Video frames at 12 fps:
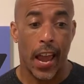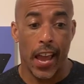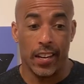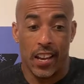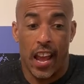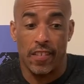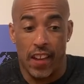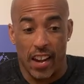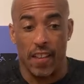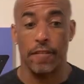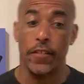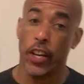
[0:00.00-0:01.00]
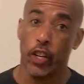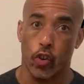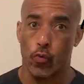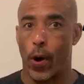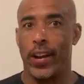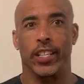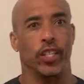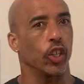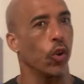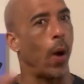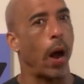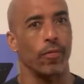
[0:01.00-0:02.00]
and a vigor ready to
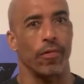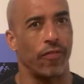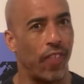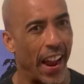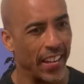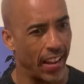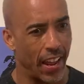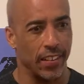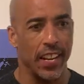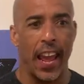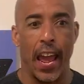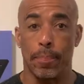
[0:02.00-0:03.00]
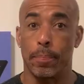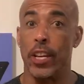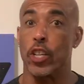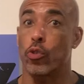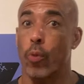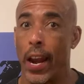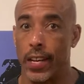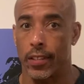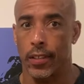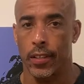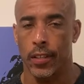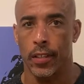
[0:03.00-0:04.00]
go out and fight and be
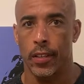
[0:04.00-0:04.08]
great.